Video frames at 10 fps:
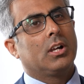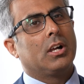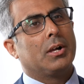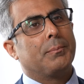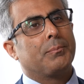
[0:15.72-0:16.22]

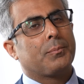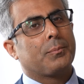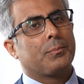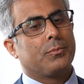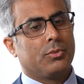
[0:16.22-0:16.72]

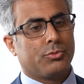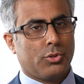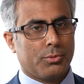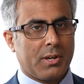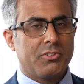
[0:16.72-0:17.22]

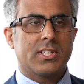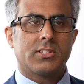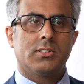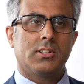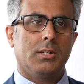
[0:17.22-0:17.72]
For private sector,